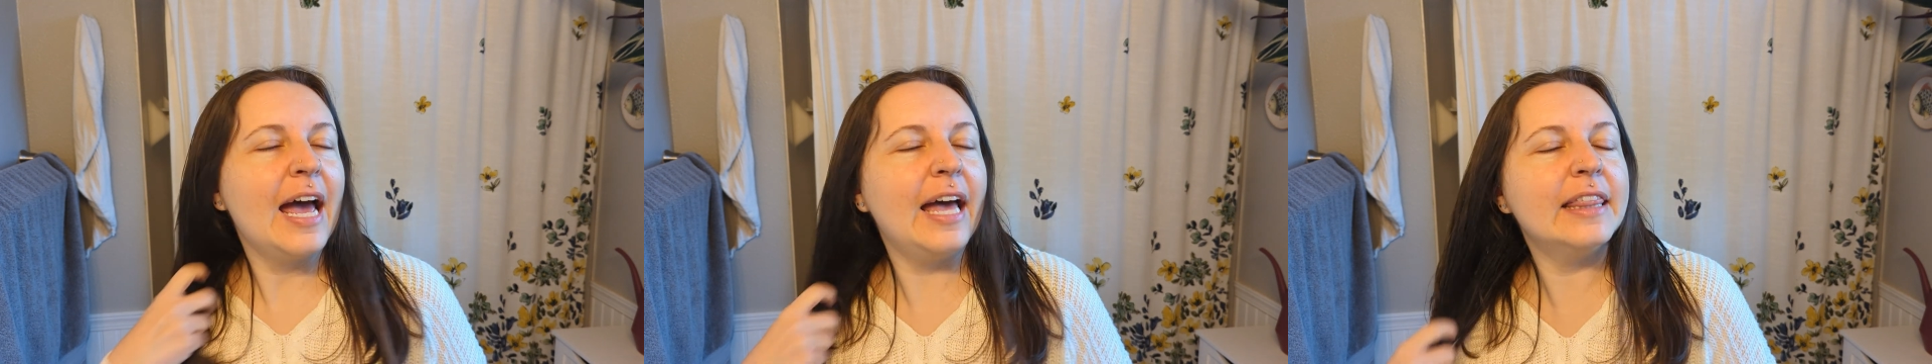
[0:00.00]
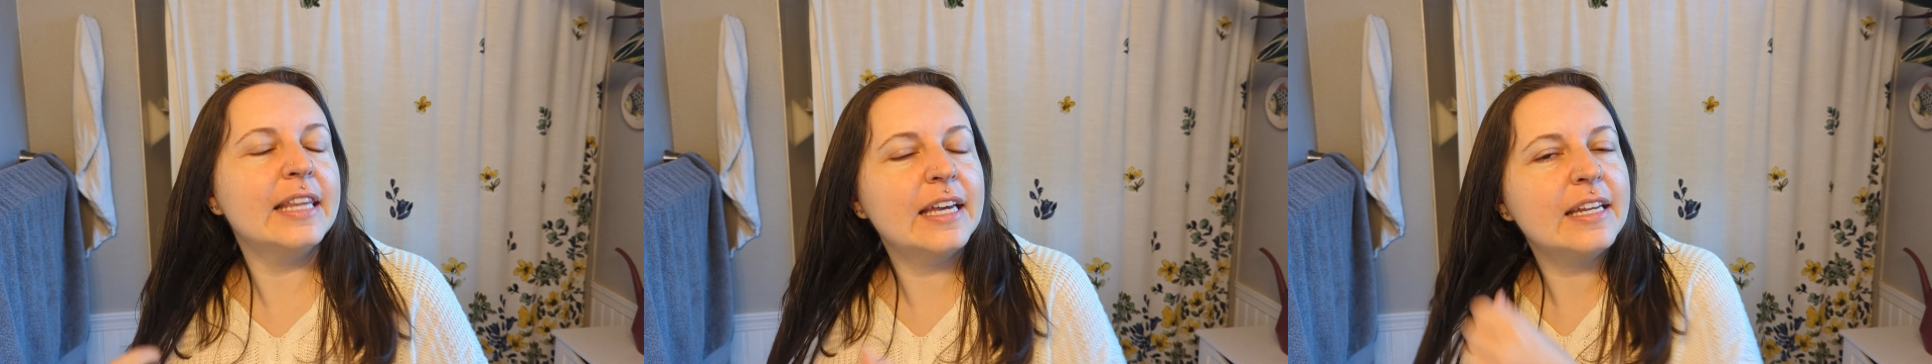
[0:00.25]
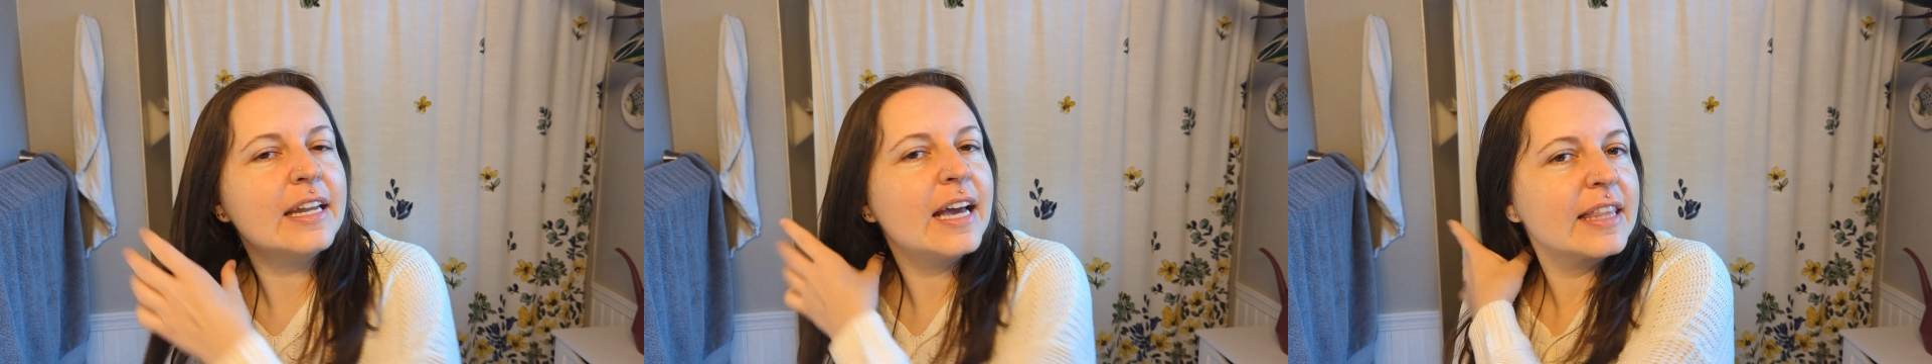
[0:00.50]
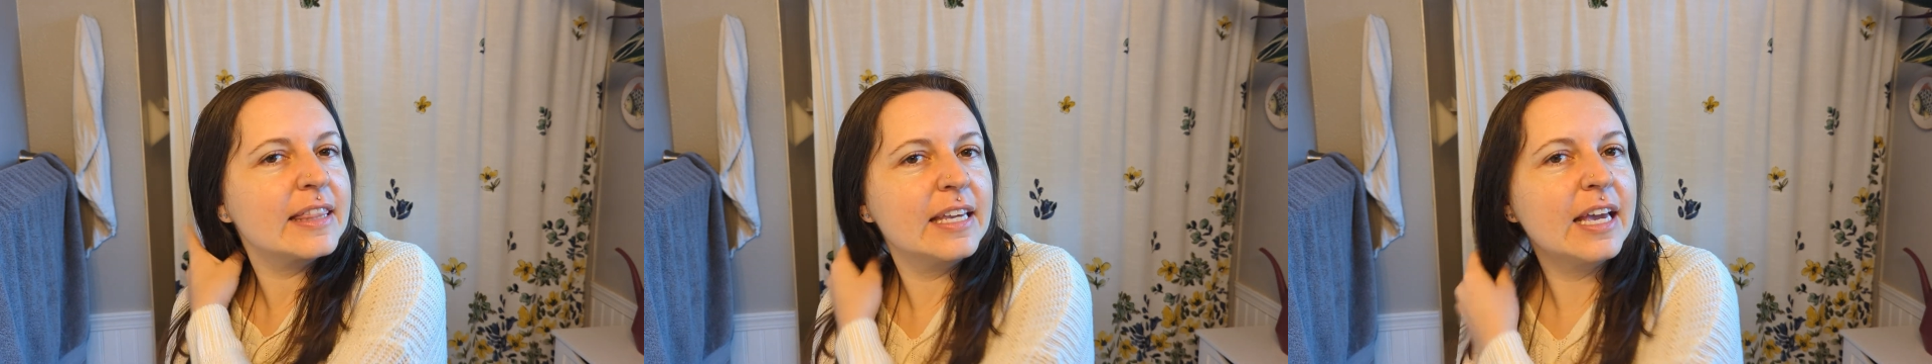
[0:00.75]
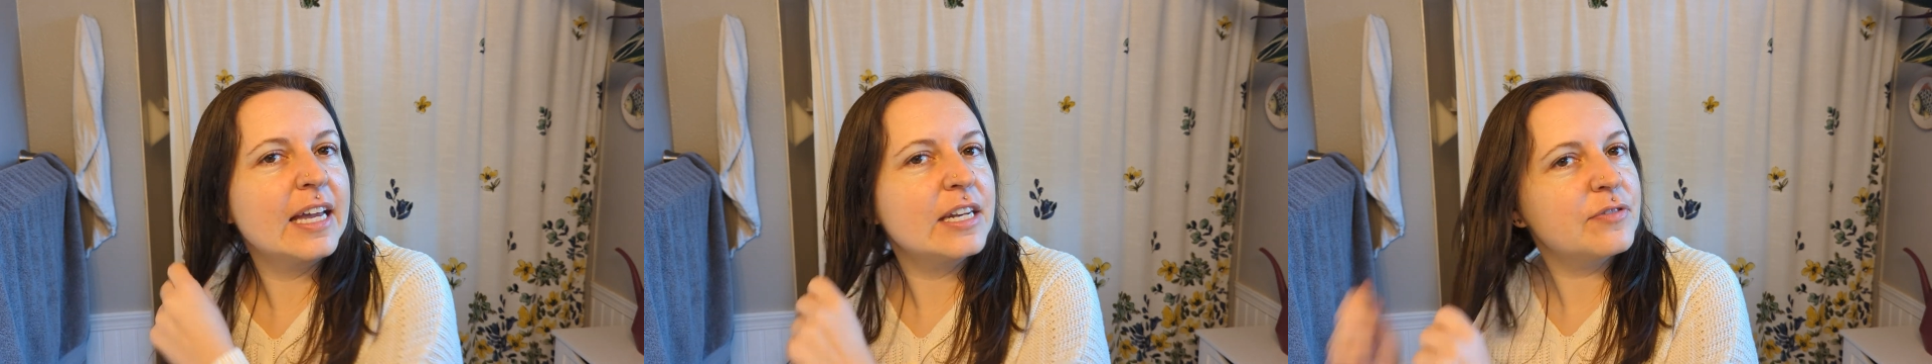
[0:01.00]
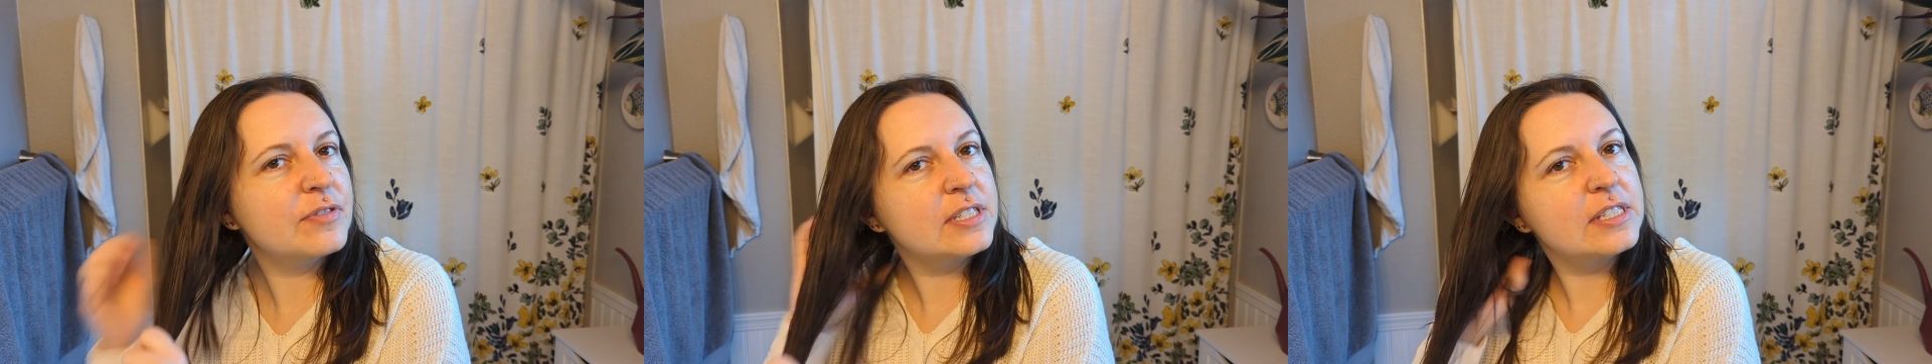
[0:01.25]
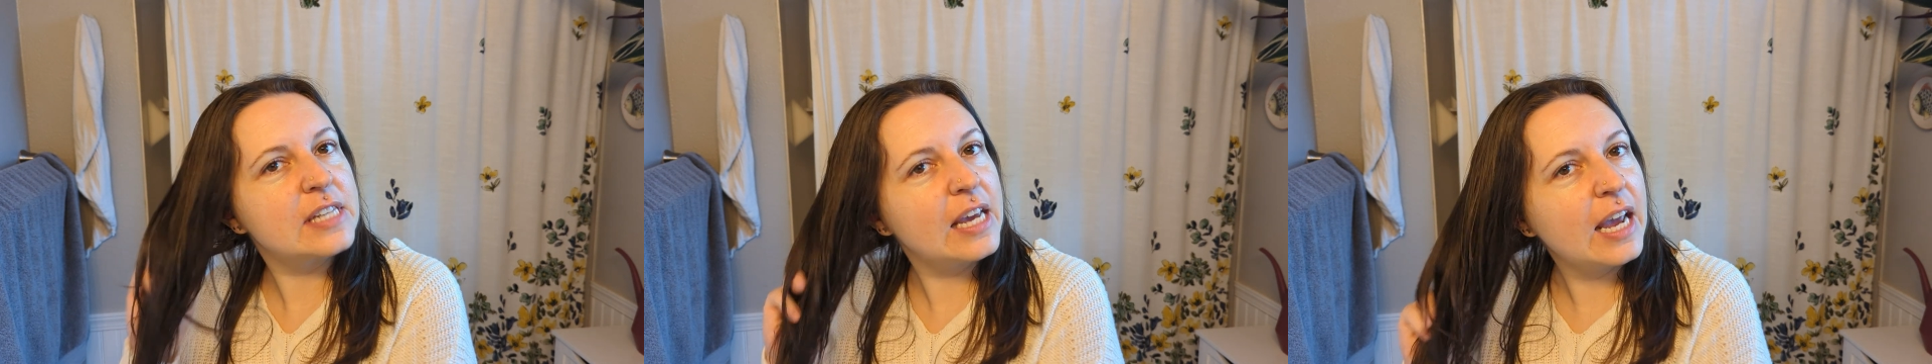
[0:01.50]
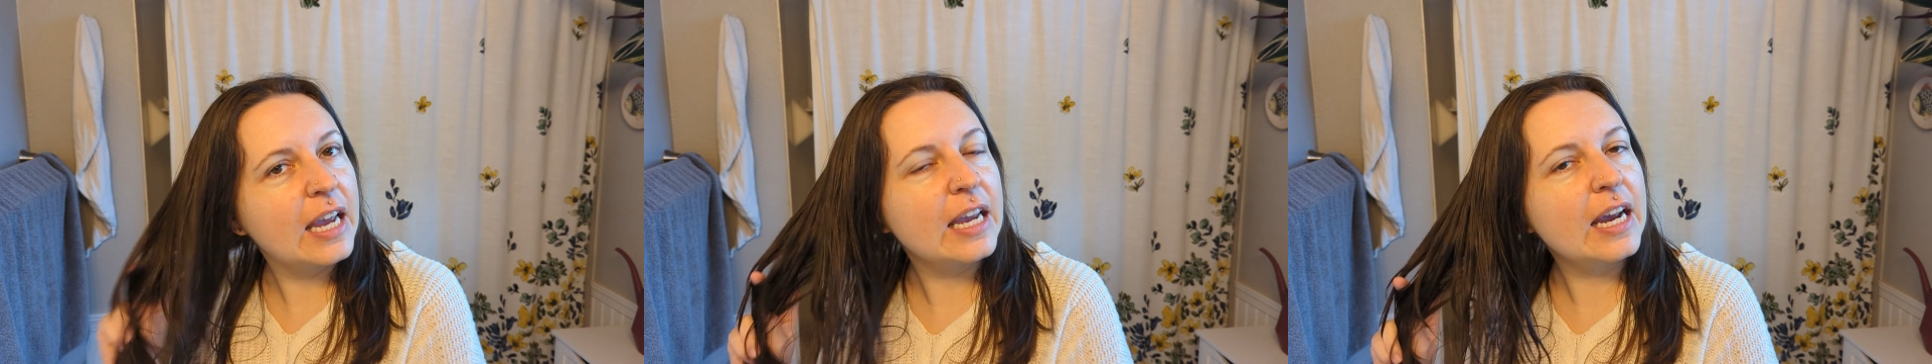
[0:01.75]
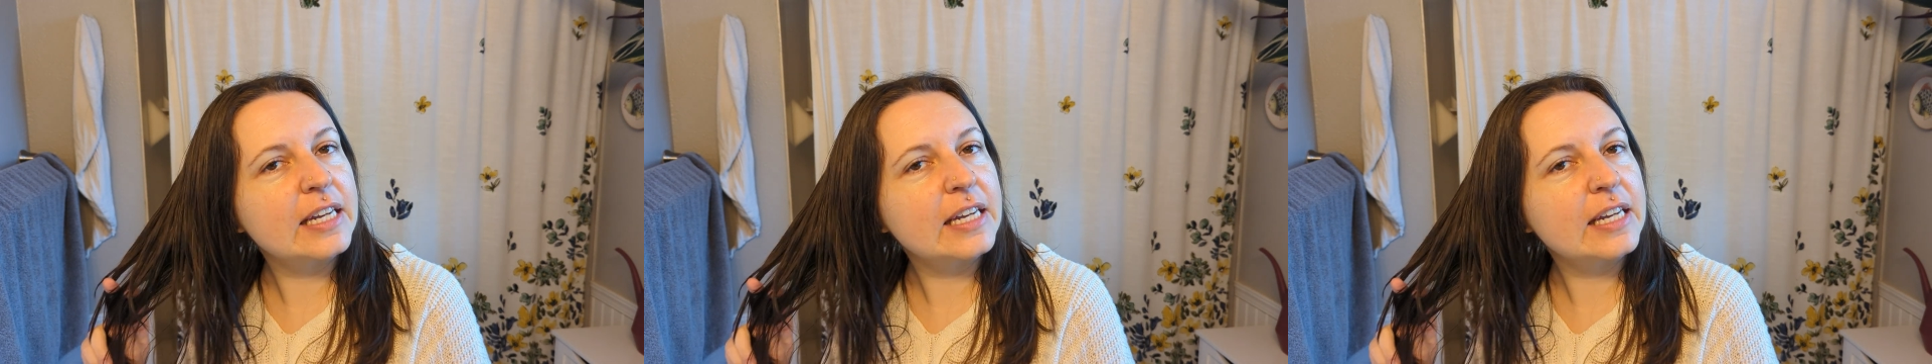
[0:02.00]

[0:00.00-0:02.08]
and then at the end of the day,